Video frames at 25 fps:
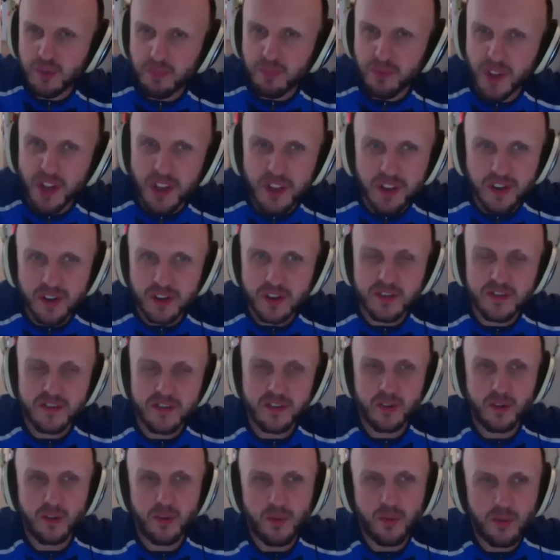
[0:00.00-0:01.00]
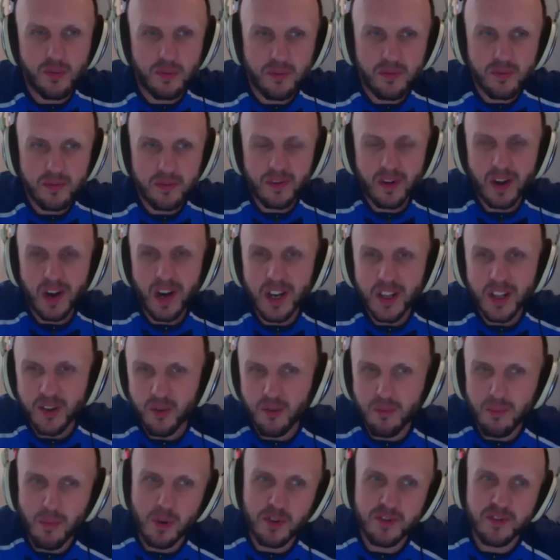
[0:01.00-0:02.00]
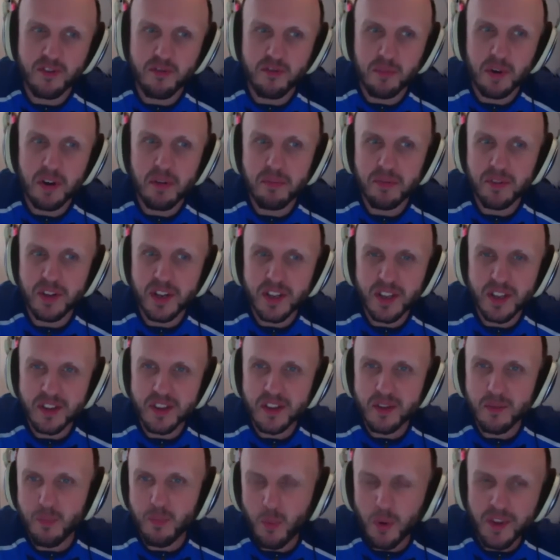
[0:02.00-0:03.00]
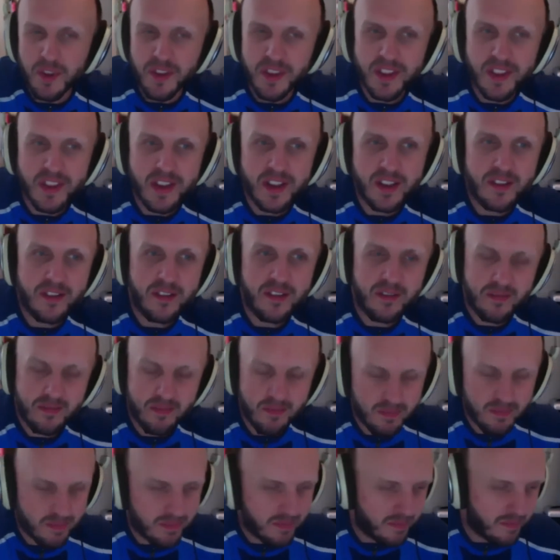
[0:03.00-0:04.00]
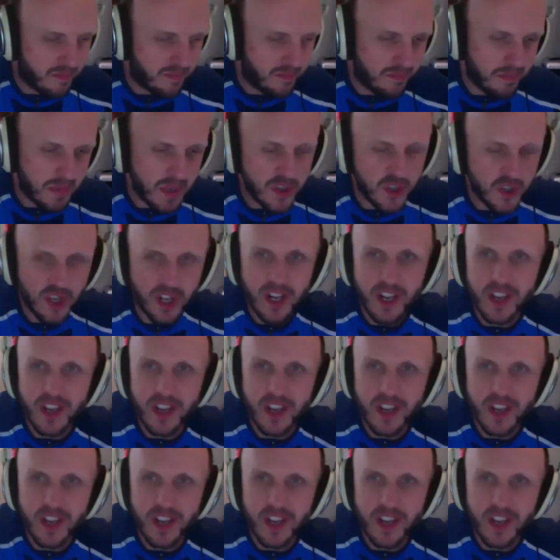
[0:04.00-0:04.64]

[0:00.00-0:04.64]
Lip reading: planer, so I do most of my planing within it magically.